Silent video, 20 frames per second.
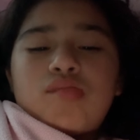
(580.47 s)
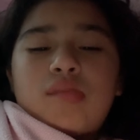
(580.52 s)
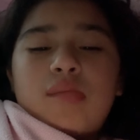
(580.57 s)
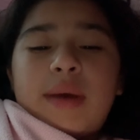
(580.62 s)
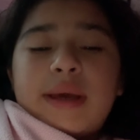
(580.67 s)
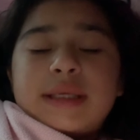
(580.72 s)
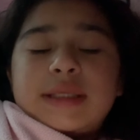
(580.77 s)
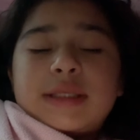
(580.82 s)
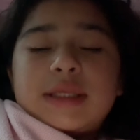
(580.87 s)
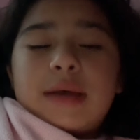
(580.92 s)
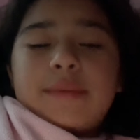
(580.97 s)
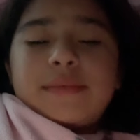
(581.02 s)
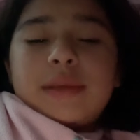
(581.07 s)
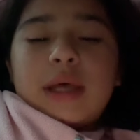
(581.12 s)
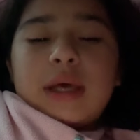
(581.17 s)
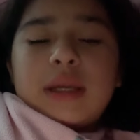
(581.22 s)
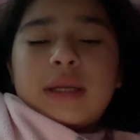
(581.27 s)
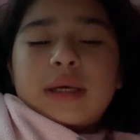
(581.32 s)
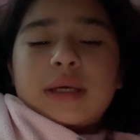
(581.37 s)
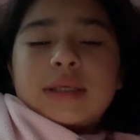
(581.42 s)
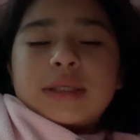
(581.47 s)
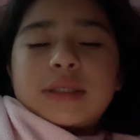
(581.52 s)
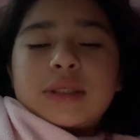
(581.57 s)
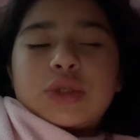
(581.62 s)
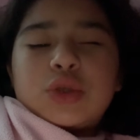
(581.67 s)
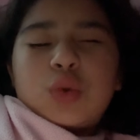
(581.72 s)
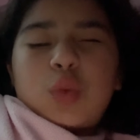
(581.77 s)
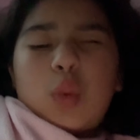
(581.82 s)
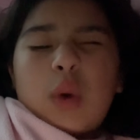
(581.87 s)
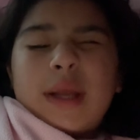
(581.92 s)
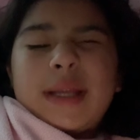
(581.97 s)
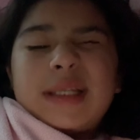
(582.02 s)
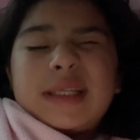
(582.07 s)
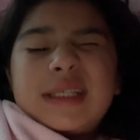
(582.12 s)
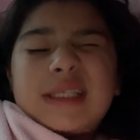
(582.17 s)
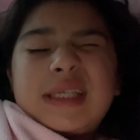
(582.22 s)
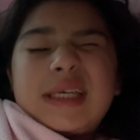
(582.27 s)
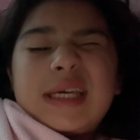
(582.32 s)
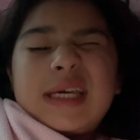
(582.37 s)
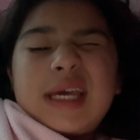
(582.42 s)
my stepdad is
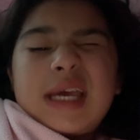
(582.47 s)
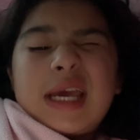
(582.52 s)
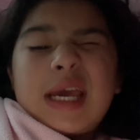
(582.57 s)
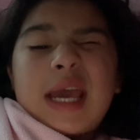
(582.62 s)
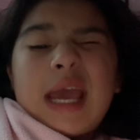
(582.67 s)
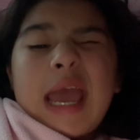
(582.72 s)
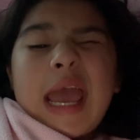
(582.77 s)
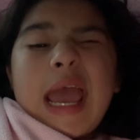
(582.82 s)
27